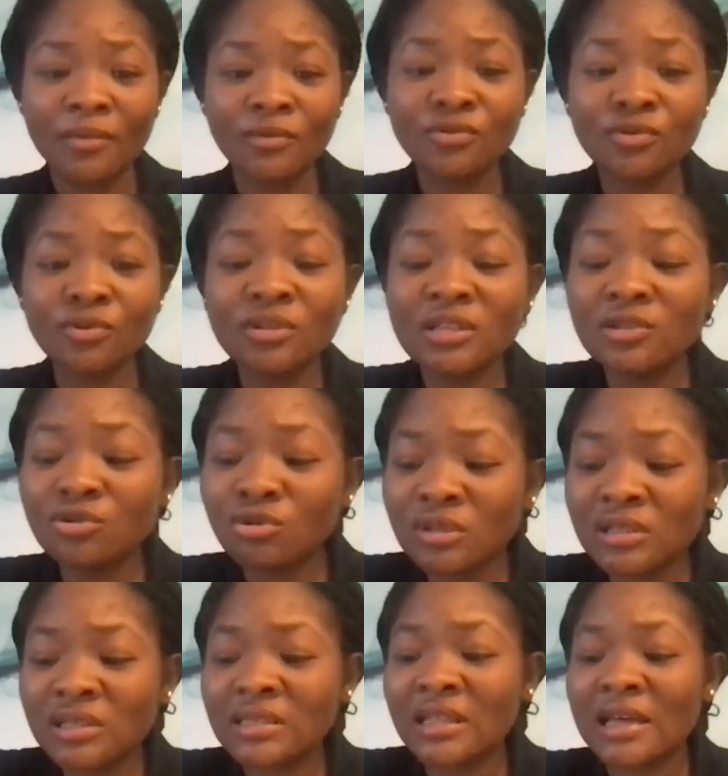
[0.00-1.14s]
So the
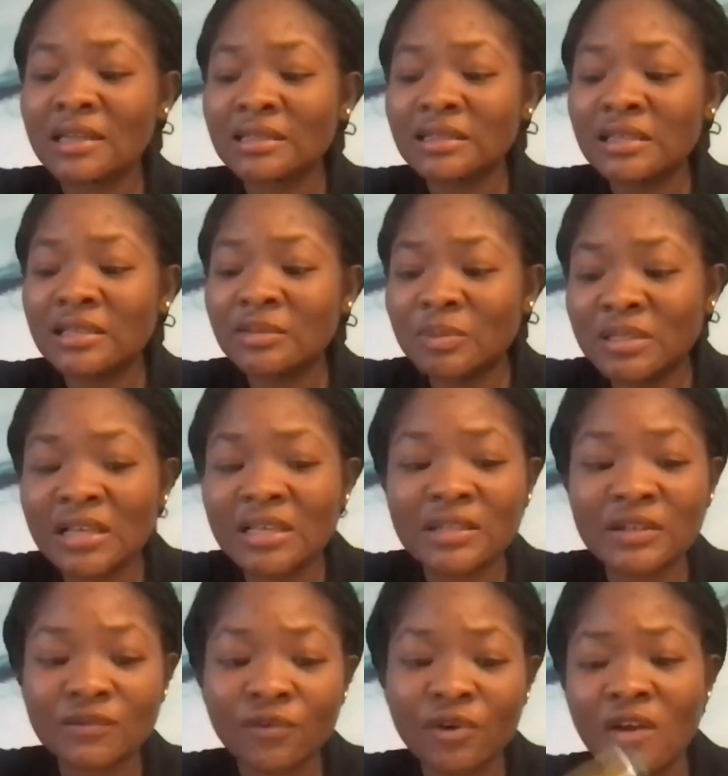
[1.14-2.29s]
truth is that this business
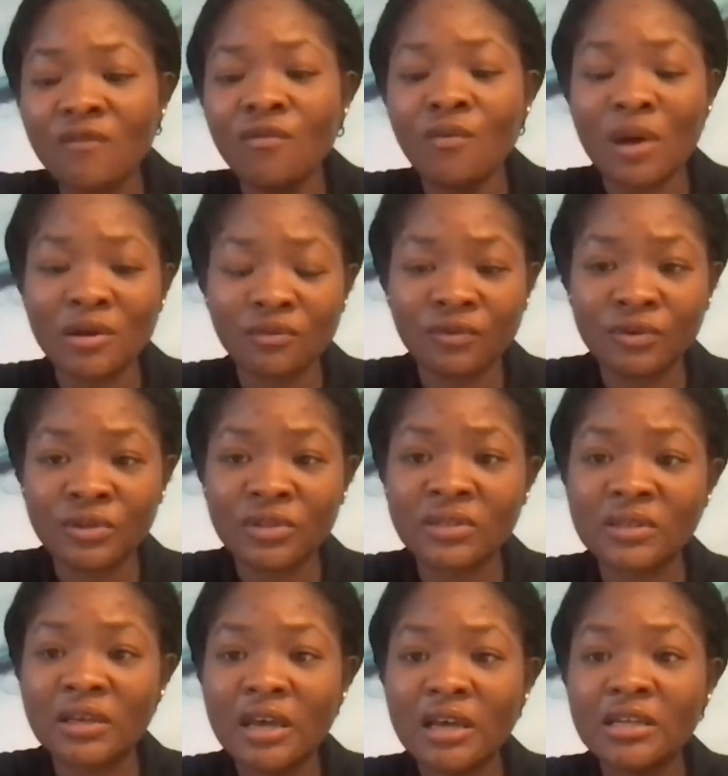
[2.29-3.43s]
is for every one of
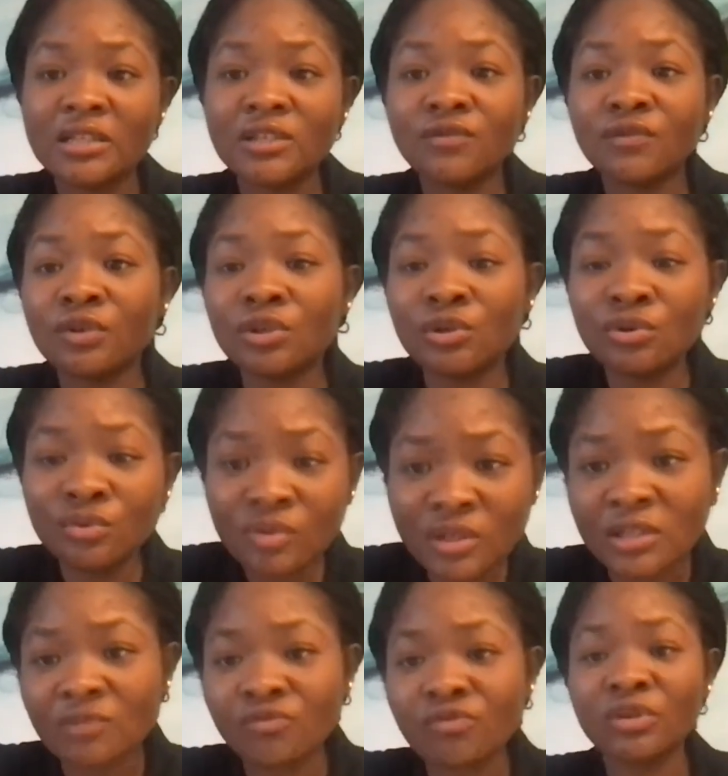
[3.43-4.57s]
us. It is for the youth,
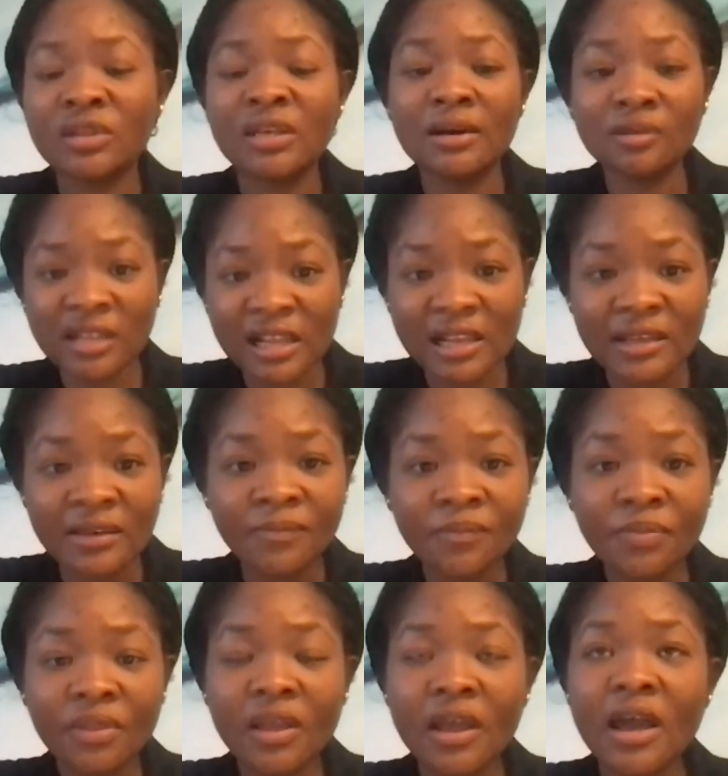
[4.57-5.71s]
it's for the elderly.
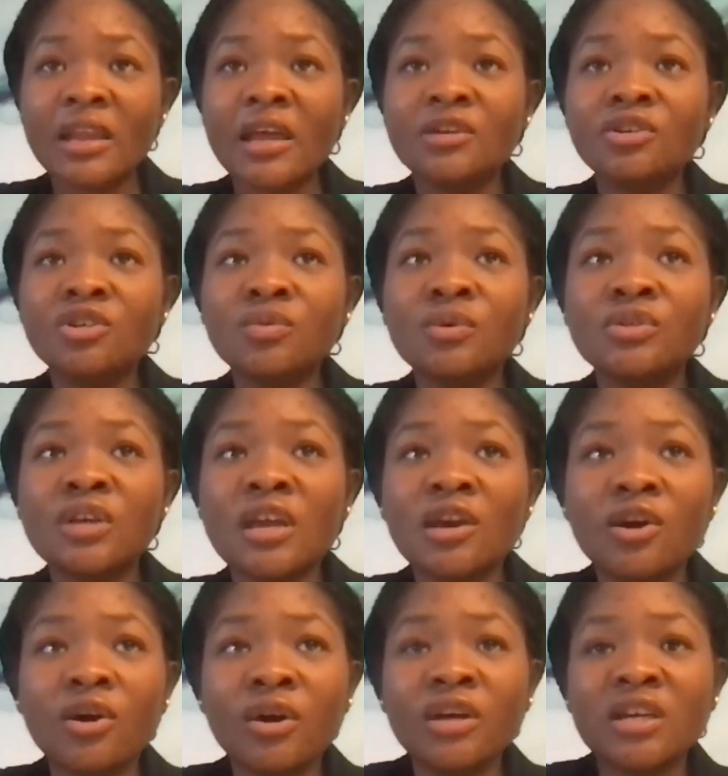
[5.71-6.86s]
And I just want to
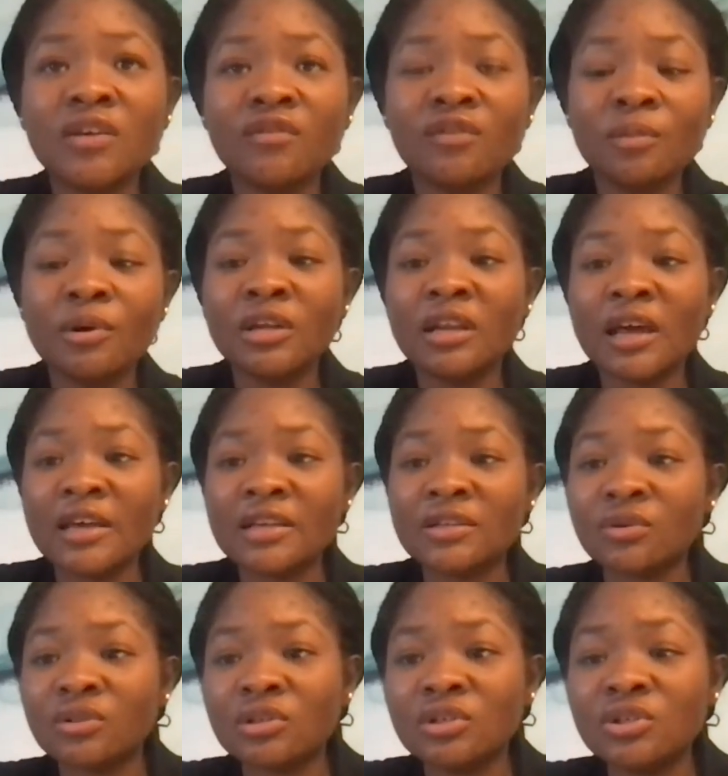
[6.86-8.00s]
encourage everybody that is
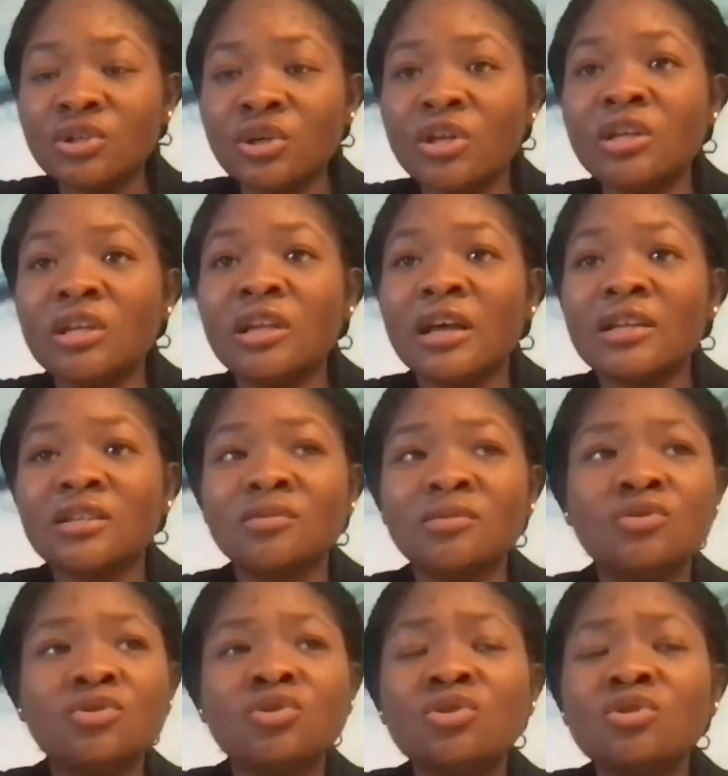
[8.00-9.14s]
on this journey that
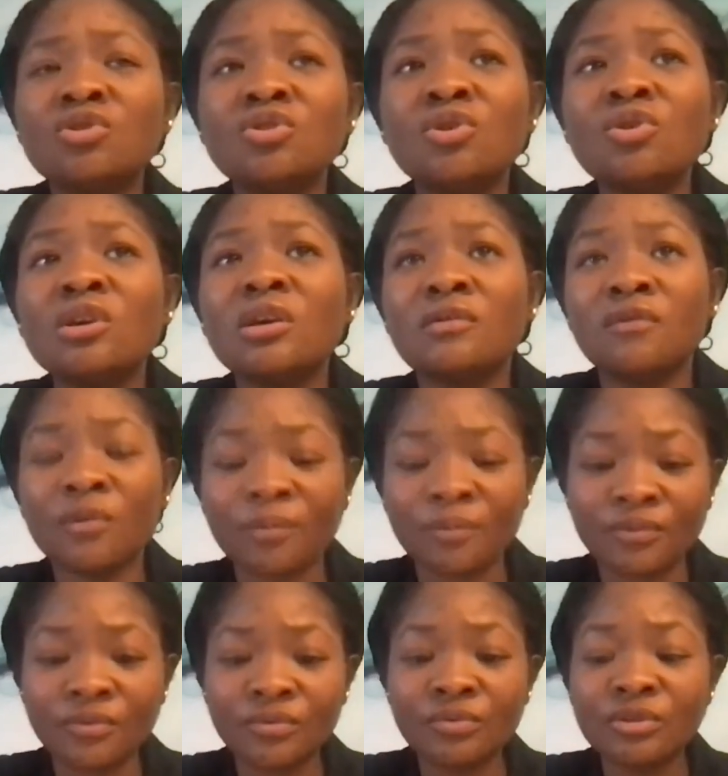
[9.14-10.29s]
you don't give up.
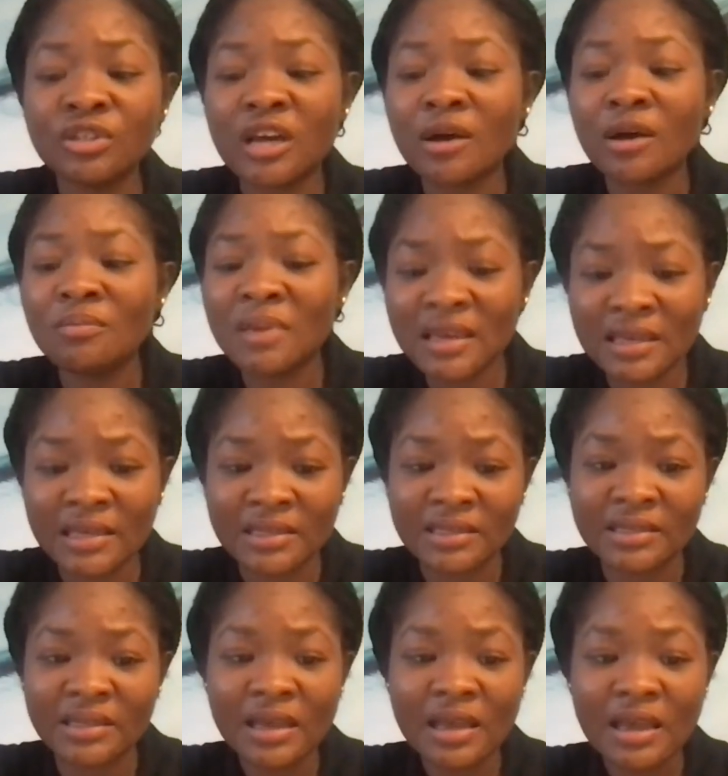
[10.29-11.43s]
We shall make it.